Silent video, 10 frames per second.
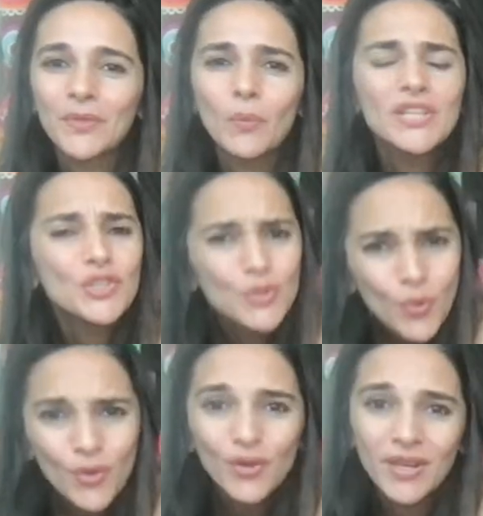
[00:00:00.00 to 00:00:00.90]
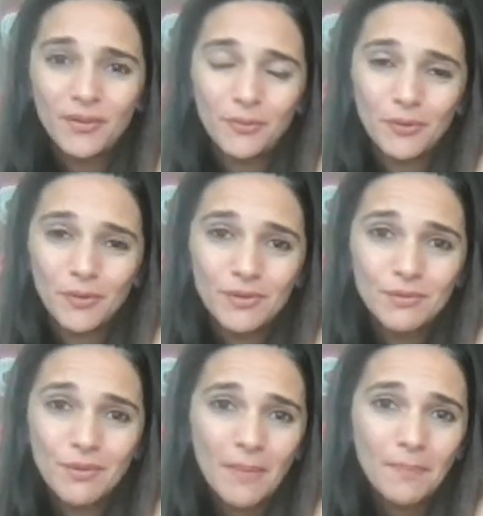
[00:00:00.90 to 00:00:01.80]
We're so grateful
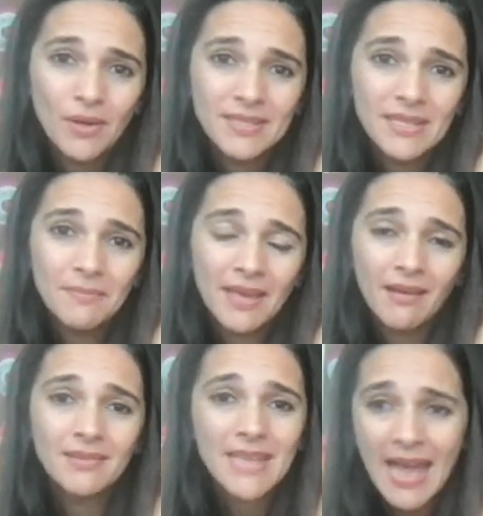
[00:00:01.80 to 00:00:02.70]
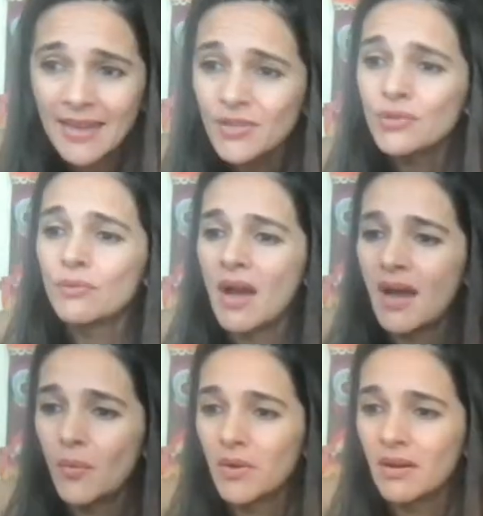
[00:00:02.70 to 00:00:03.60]
to our policymakers and to
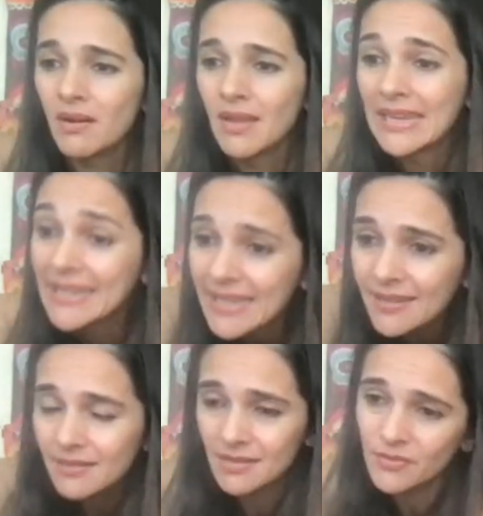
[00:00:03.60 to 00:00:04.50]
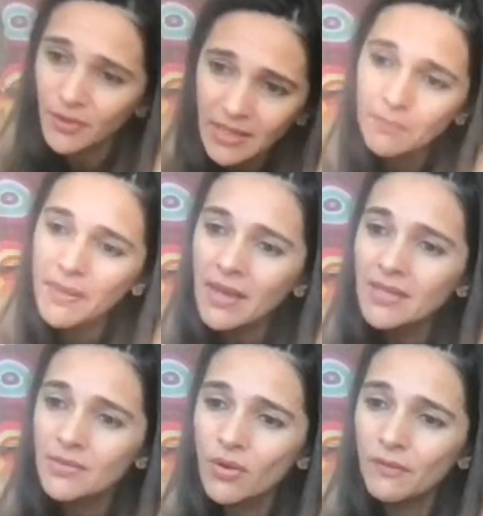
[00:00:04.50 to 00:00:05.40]
our leaders for keeping
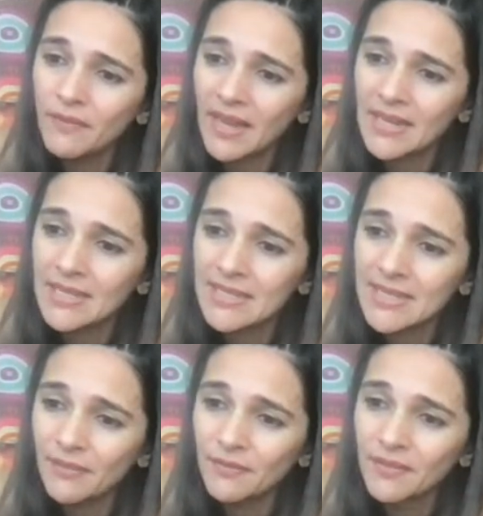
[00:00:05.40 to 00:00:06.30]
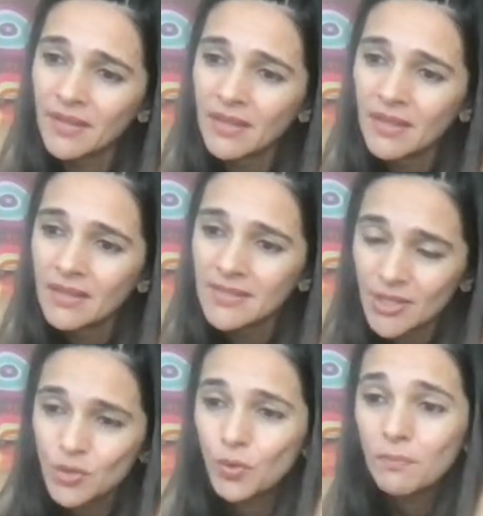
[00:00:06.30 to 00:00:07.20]
us all fine and safe.
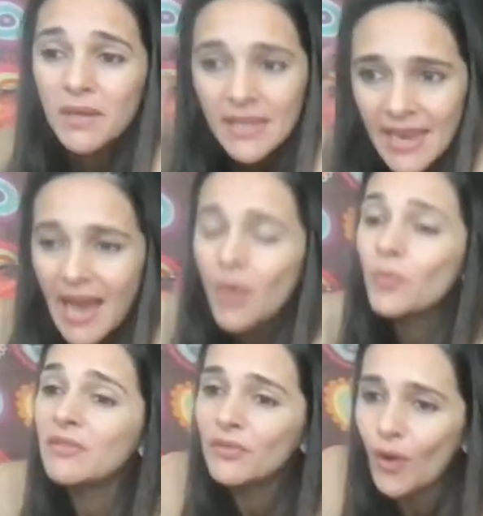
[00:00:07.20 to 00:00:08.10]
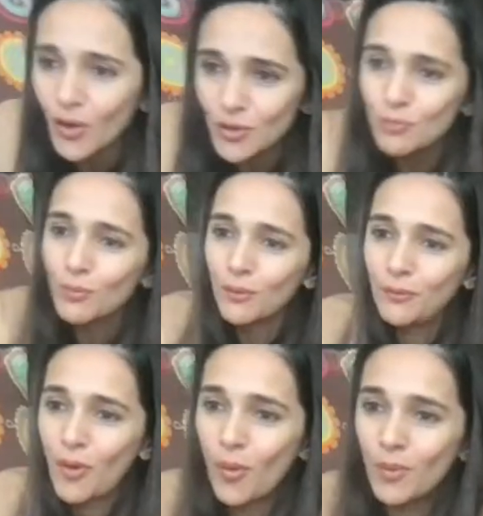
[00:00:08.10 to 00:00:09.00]
Touch wood. But now we've got to move
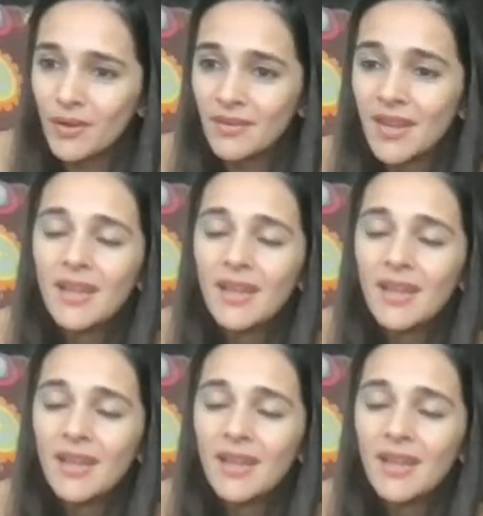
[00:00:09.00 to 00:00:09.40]
forward.